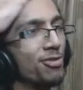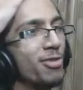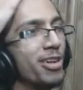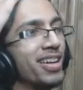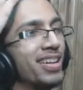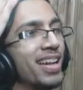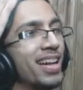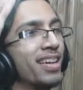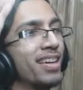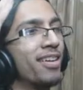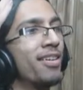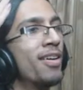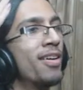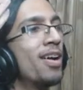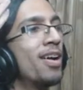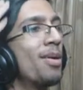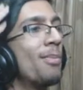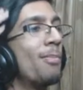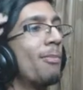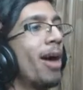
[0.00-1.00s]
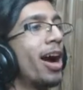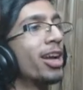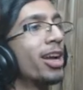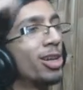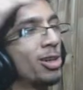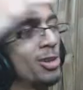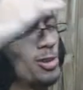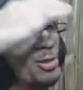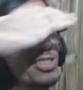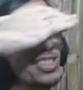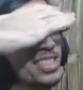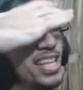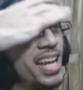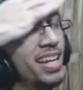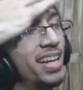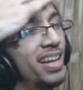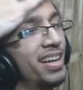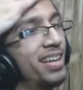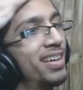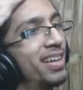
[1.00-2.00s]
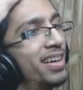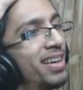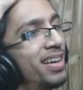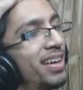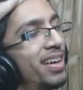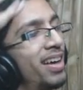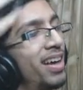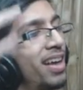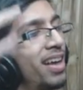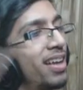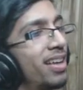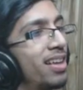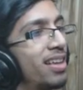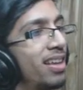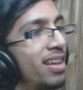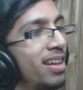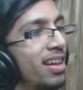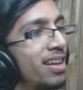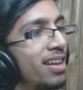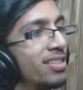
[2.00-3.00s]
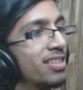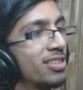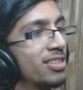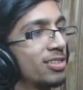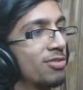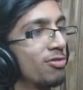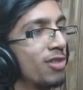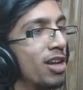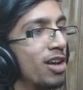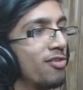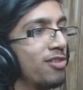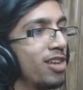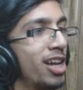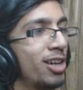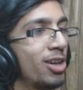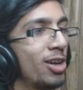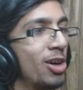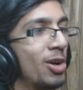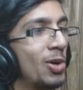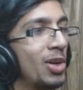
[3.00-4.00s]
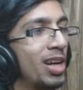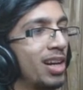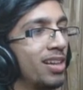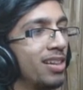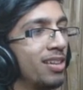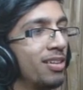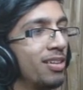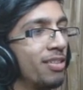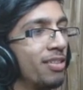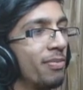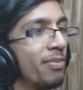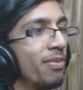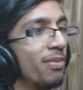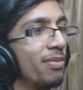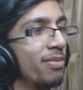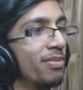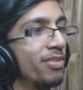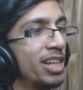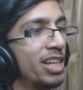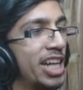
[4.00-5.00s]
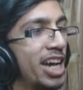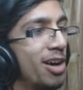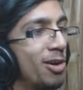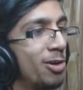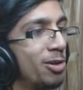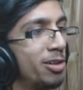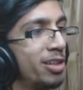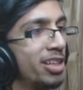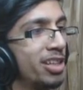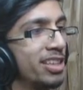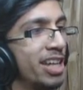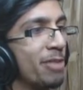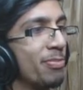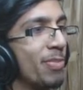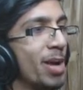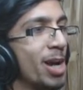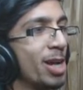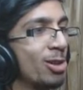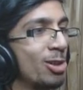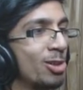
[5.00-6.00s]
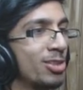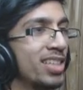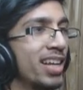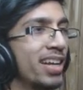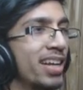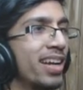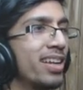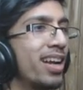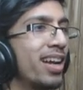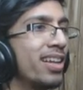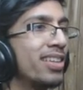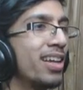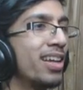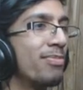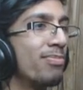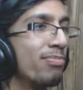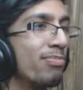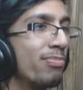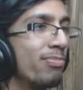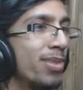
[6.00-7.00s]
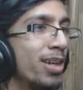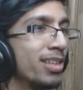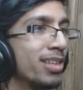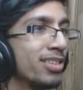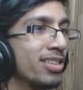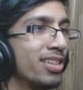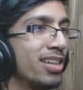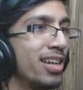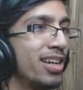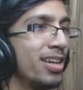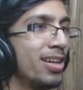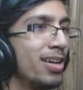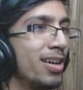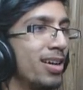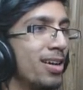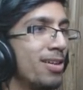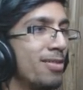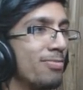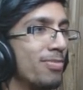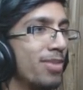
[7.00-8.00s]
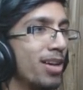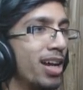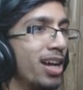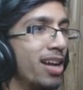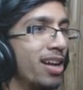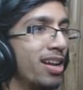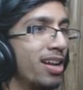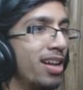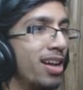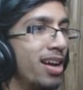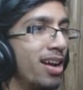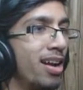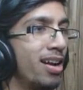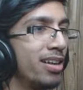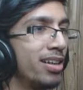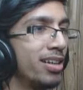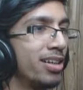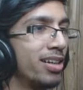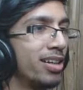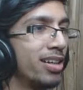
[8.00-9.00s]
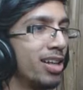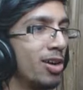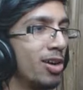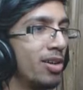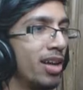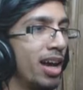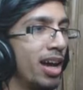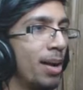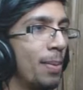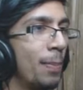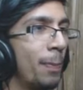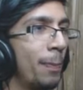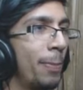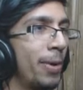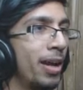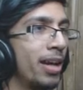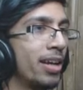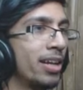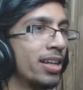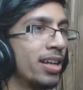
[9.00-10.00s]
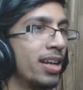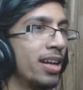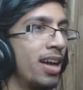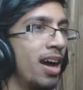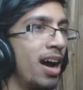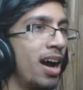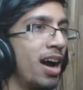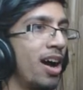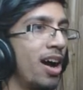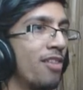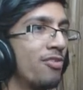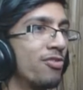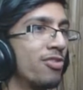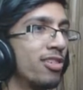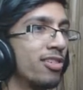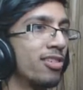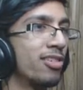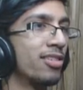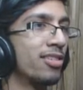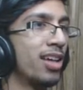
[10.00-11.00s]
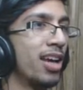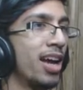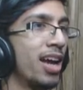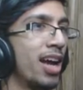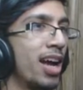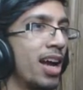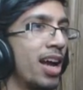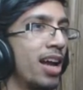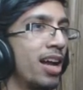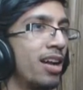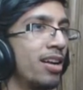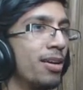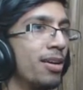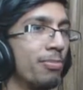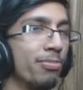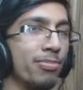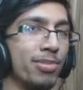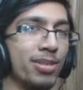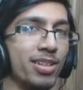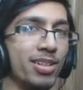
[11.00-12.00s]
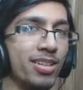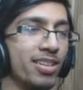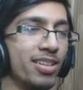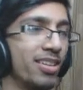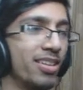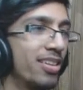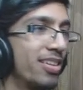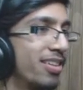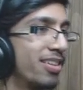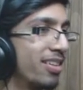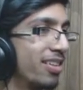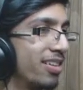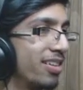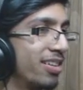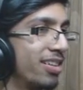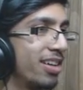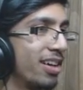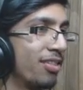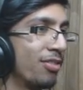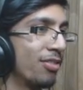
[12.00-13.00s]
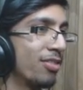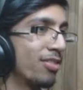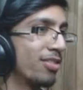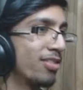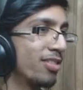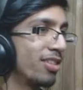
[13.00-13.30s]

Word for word: have to wait like a microsecond, let this wave like go little down in that microsecond, and then pick it up and let it down and pick it after that up. Yeah,